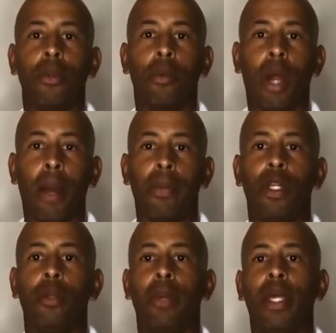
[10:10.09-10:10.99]
property
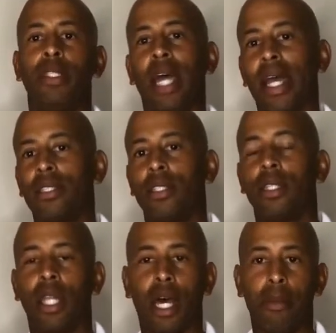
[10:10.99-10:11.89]
to pay taxes
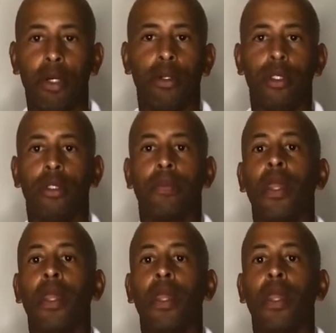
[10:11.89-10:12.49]
and liabilities.